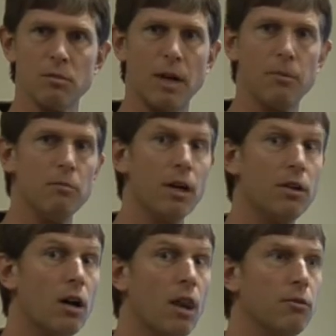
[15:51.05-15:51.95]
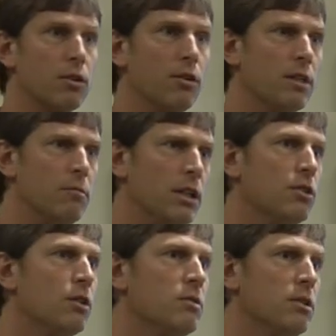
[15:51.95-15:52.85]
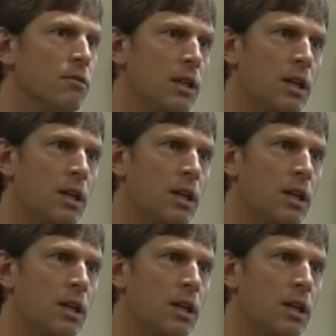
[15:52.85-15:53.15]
probably the better off we're going to be in terms of